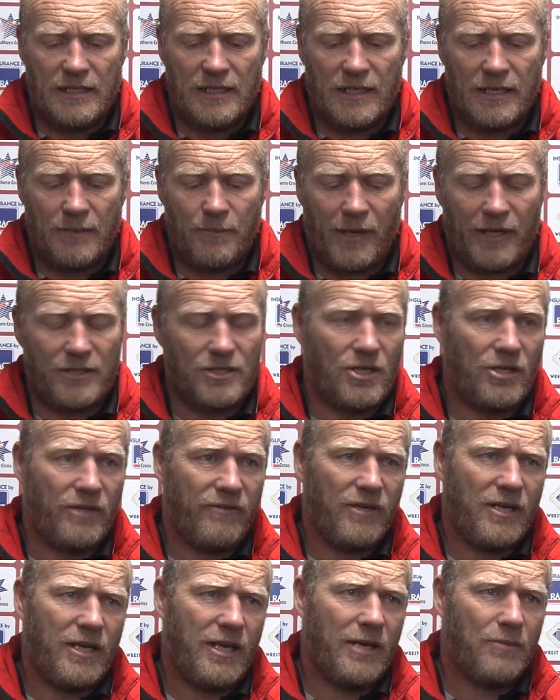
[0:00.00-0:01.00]
Uh, Max
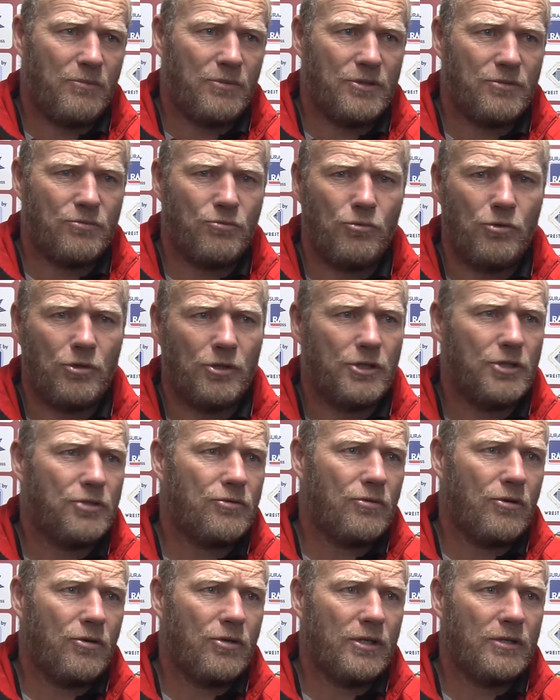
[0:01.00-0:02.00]
Clevercamp was really
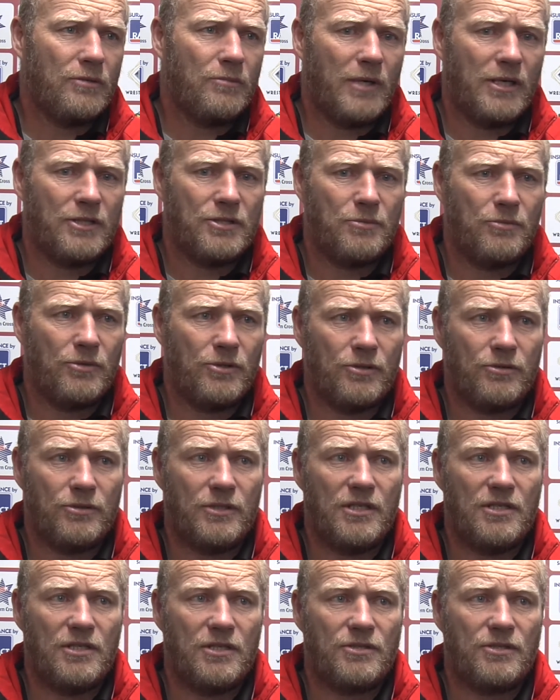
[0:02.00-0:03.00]
strong and made some really good
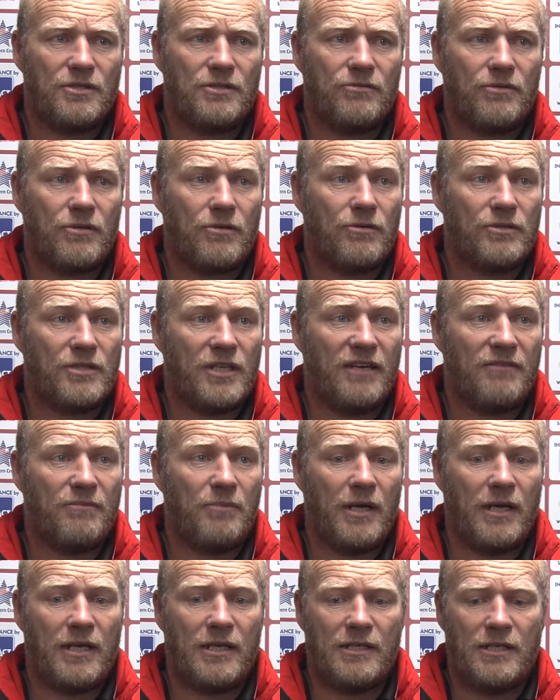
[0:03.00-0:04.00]
decisions across
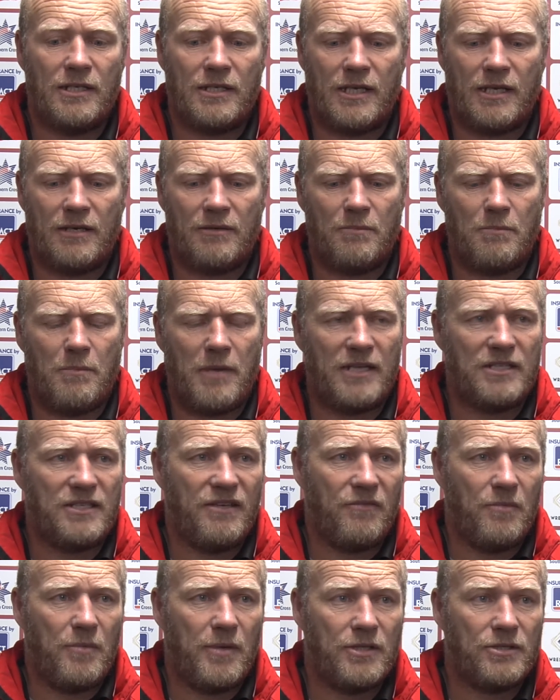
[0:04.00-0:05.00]
halfback. He didn't get
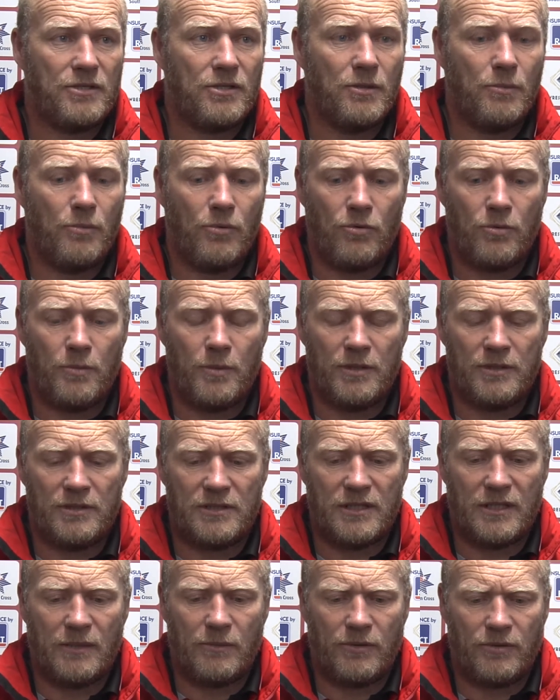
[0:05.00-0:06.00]
massive amounts of the ball,
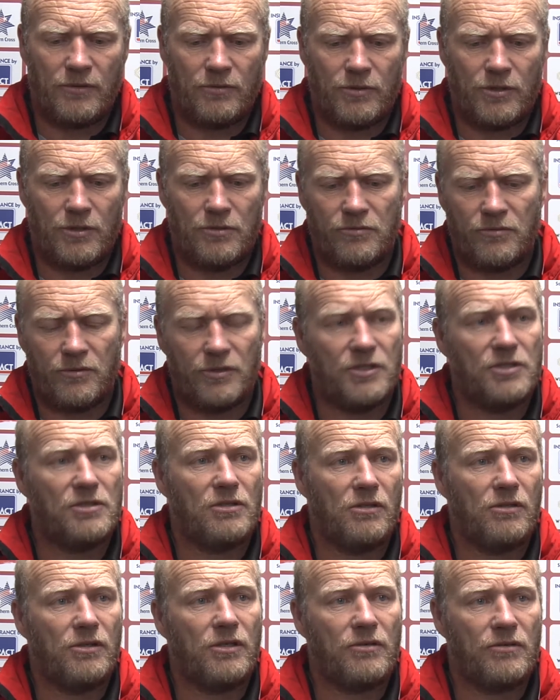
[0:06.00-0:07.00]
but um, I thought he was really
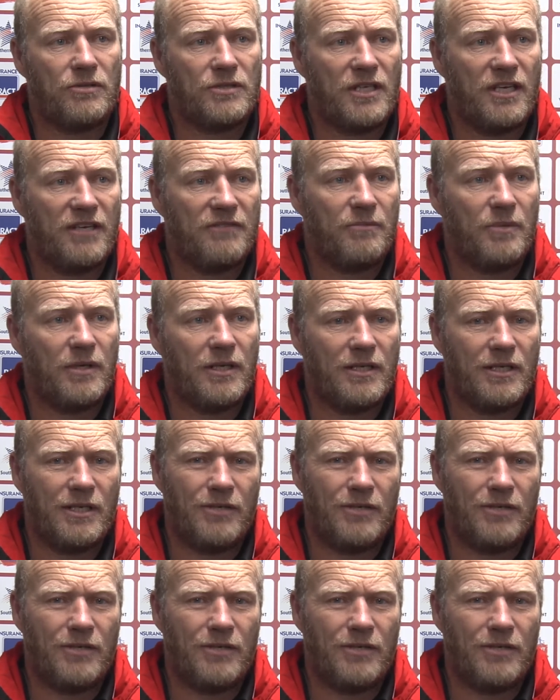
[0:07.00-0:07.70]
solid across halfback.